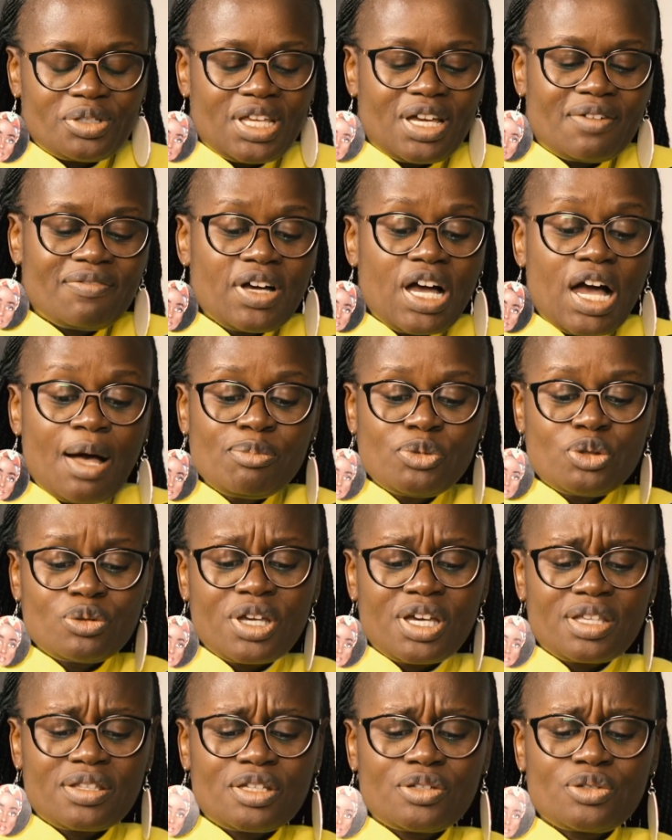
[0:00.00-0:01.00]
They have come
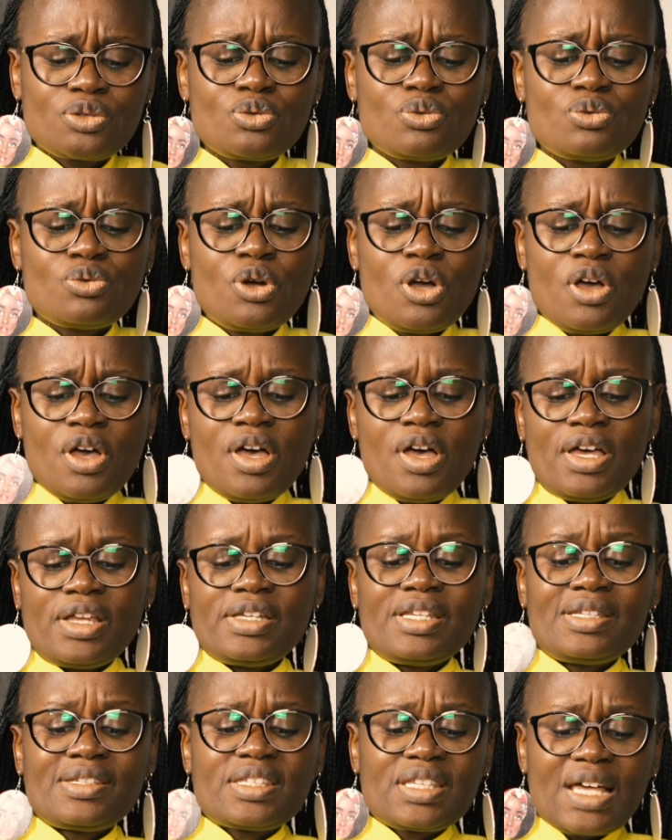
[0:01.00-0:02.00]
together to
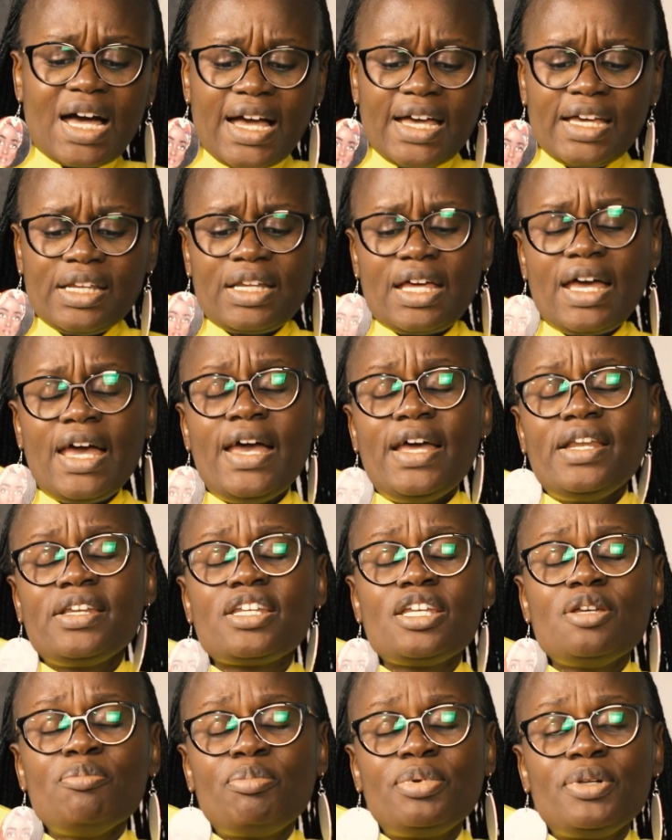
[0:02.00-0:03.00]
design and
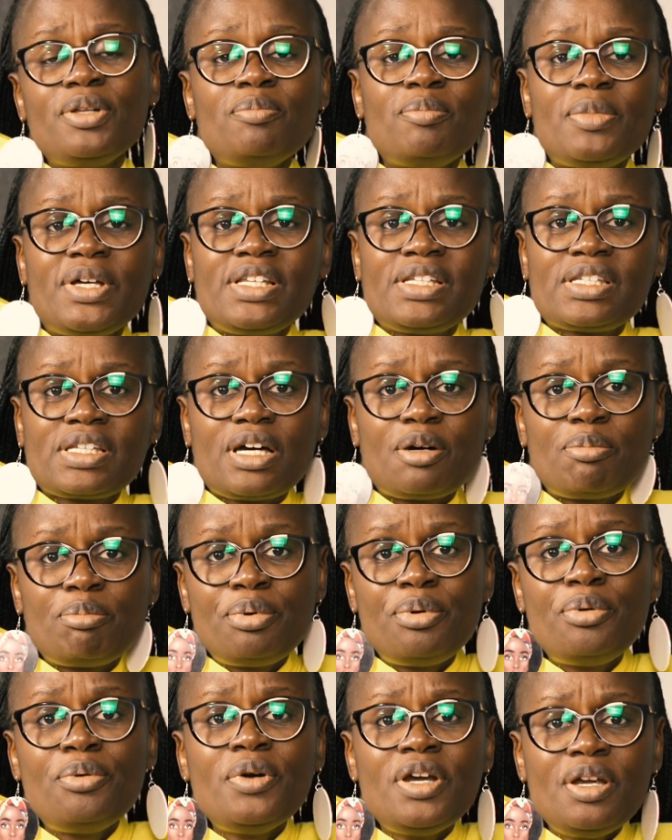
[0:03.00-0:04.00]
implement a
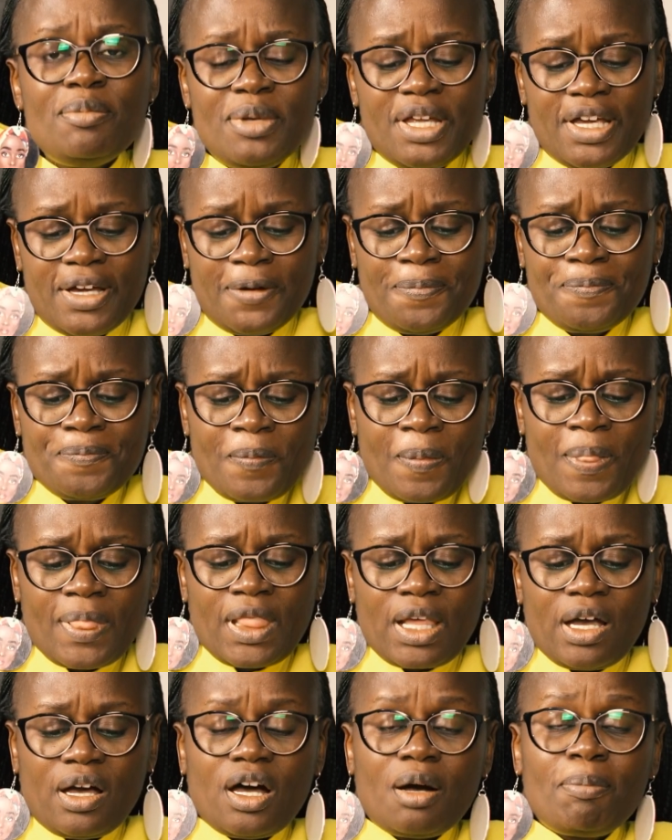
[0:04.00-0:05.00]
premier
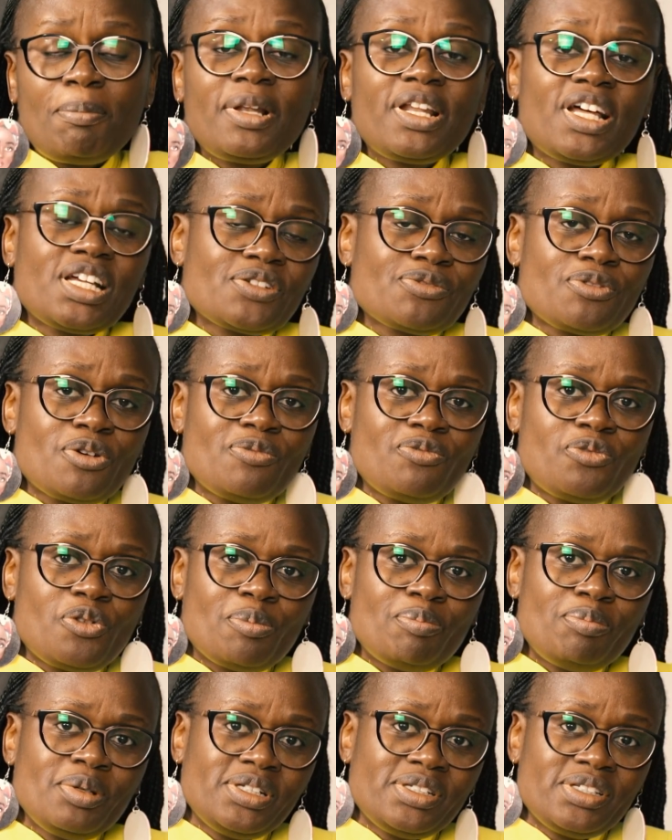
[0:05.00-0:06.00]
platform for
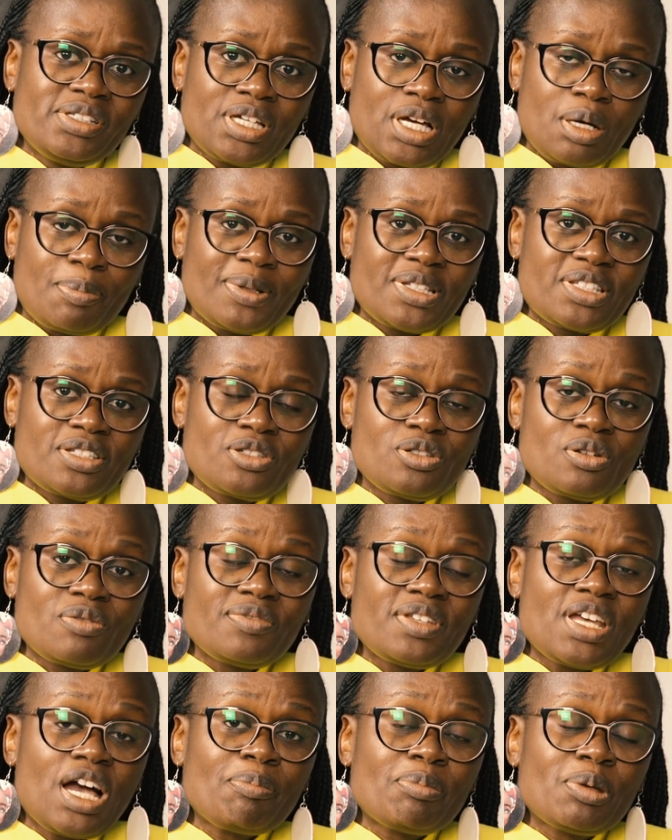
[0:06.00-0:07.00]
building the capacity
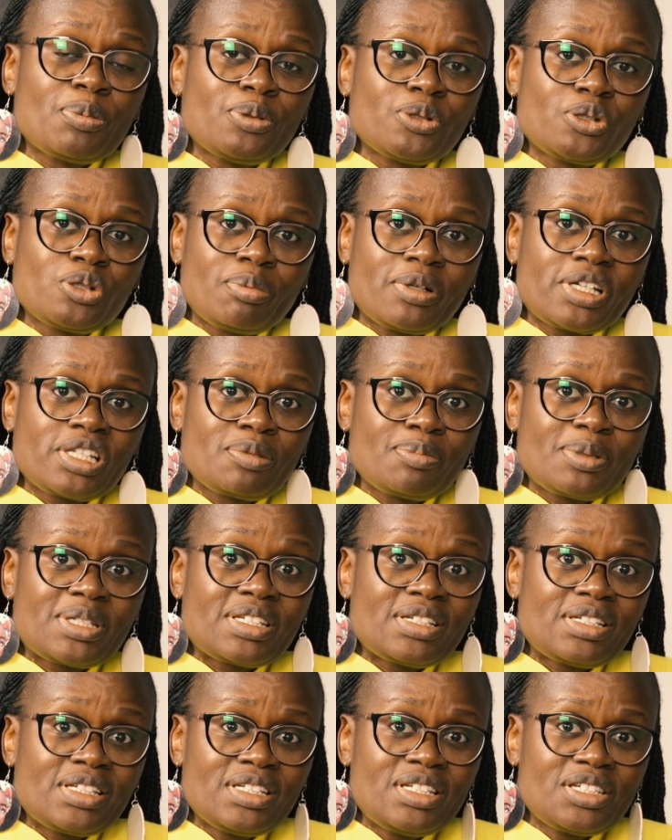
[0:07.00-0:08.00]
of young people to participate
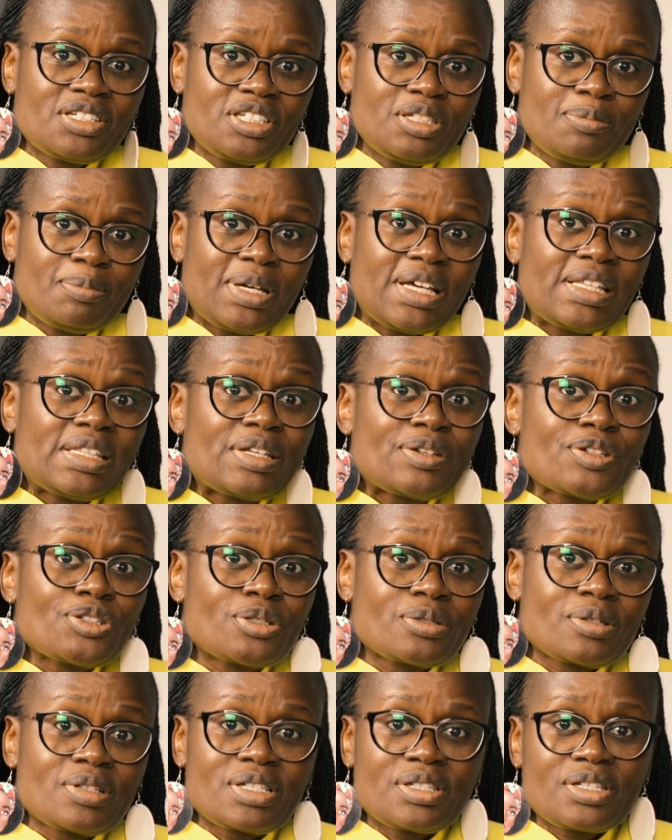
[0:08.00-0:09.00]
in leadership and the
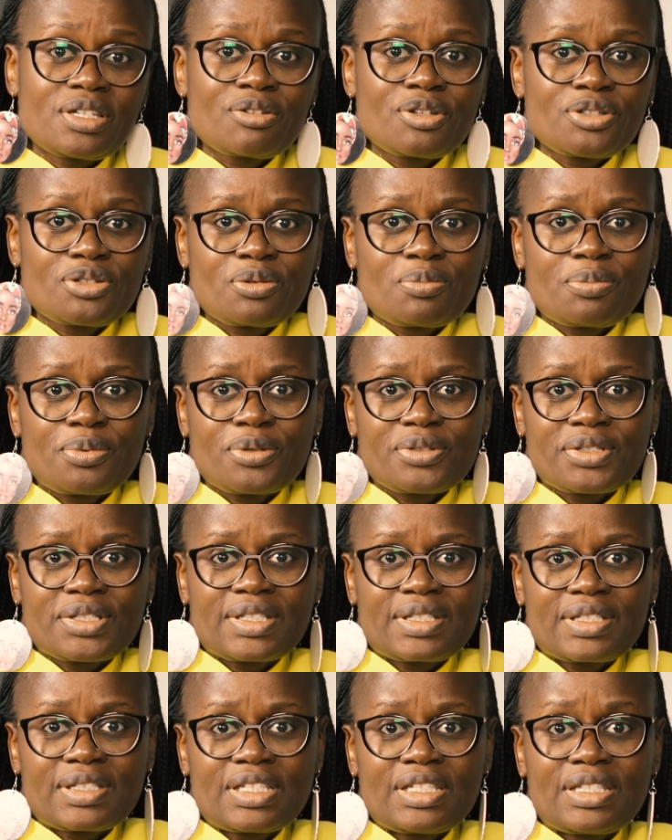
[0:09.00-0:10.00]
regional integration
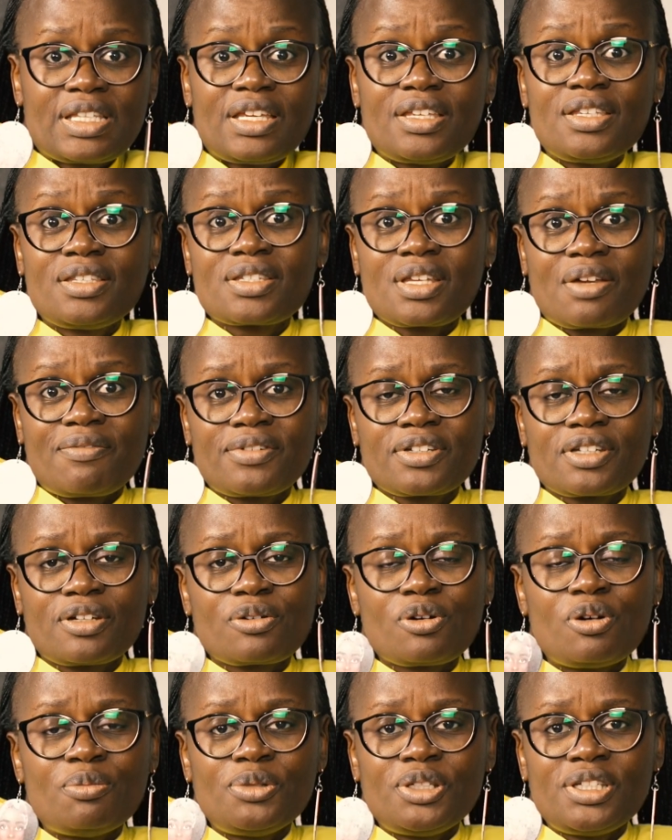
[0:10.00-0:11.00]
process in the East Africa
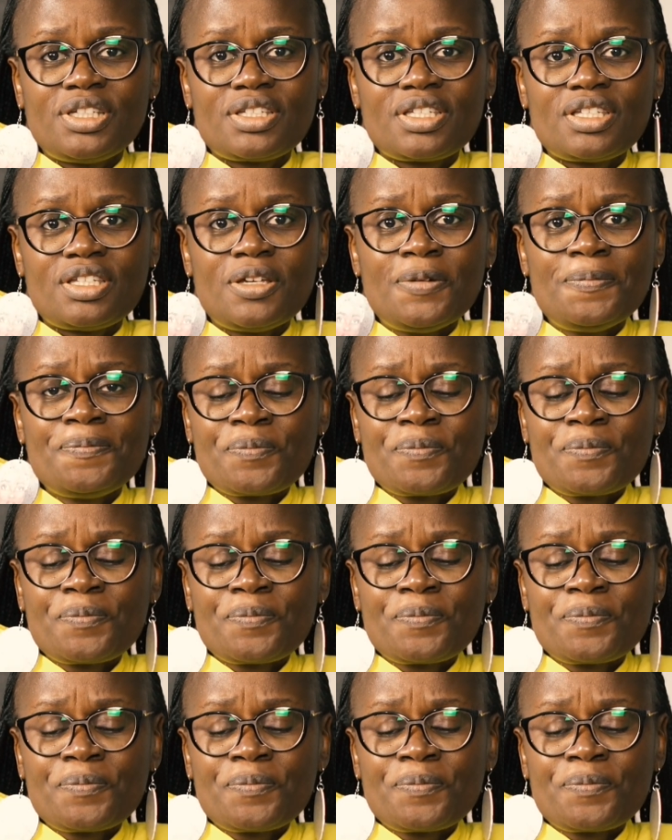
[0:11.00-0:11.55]
community.